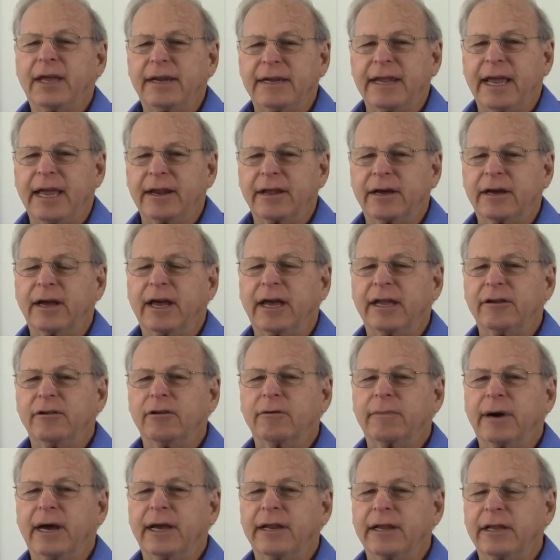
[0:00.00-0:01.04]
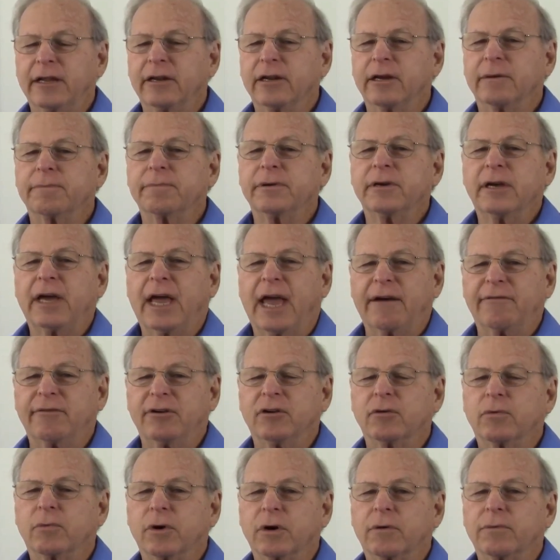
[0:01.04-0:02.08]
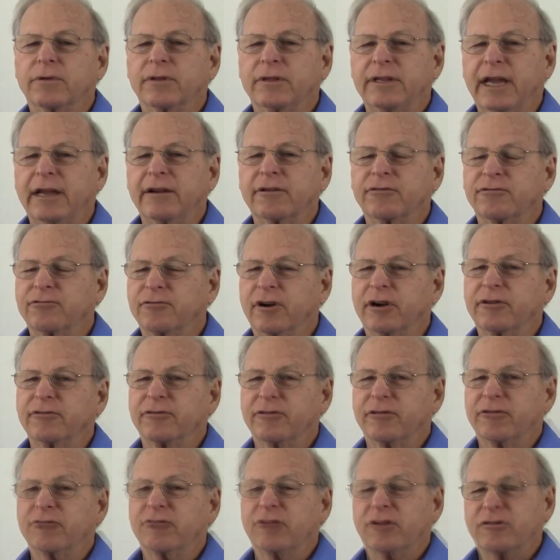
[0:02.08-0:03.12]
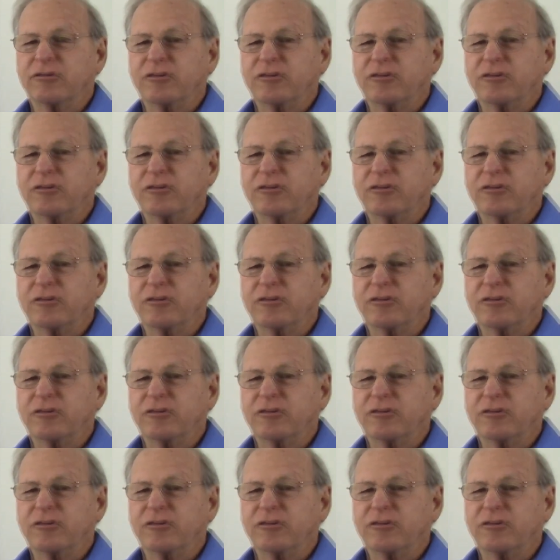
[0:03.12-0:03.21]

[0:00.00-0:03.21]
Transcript: data, and you might end up having to work with data structures.